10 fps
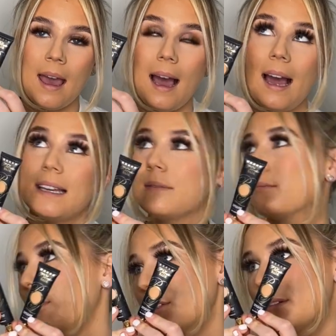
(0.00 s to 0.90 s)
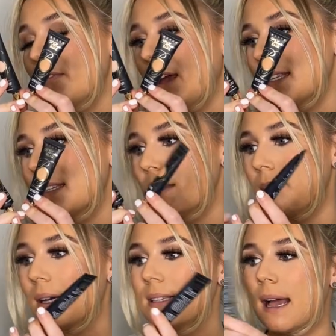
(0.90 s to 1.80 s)
I didn't want to invest in them
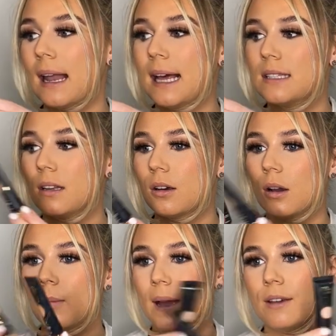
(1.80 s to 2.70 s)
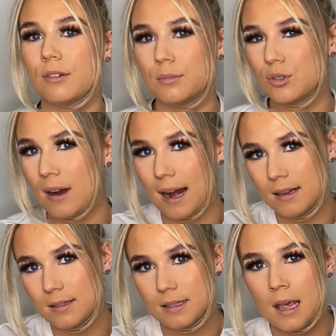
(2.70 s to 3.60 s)
because I like to look away from
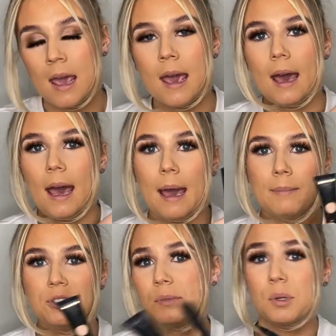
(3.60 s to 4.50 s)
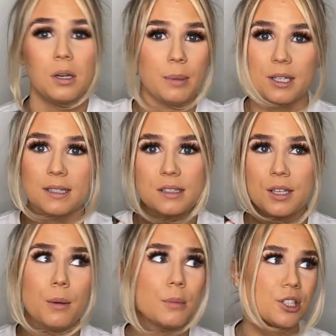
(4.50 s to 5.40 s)
trends, just purely because there's
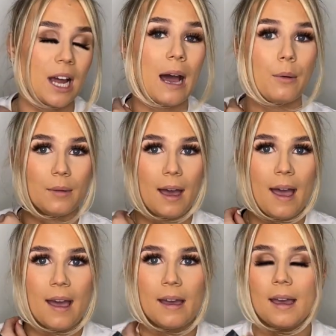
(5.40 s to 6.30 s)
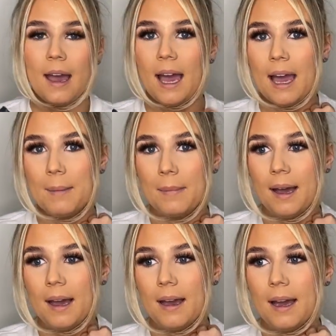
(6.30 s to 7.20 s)
so much out there, and
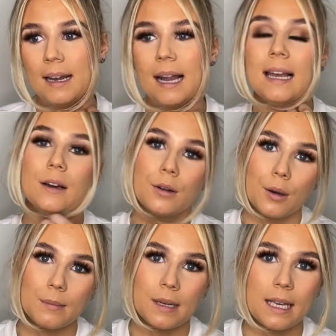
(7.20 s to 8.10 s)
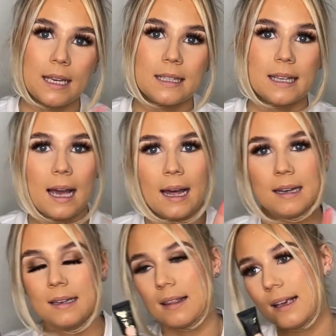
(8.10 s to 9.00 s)
like little companies
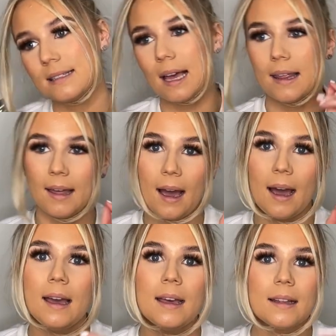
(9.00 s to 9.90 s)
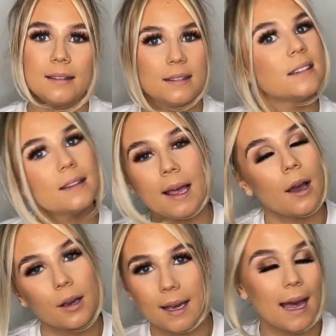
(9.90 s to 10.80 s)
and things like that, they
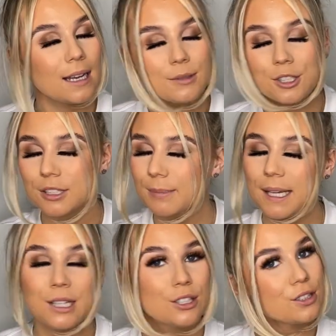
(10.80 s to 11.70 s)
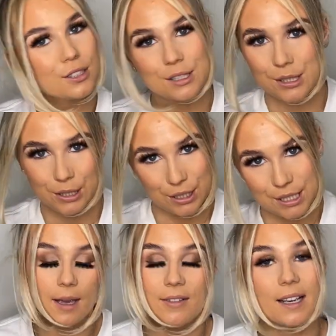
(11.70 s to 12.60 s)
can just be just as good.
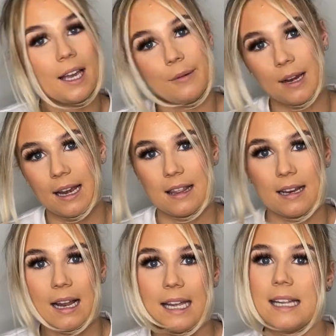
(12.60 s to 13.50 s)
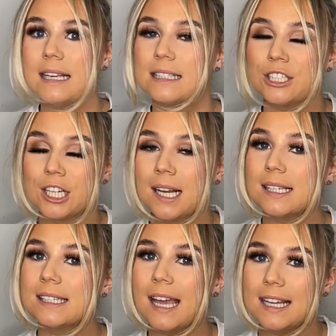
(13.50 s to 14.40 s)
If I can get you on anything, ladies and
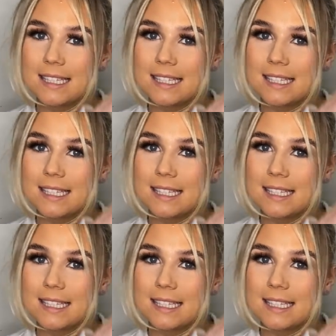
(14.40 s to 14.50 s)
gents, it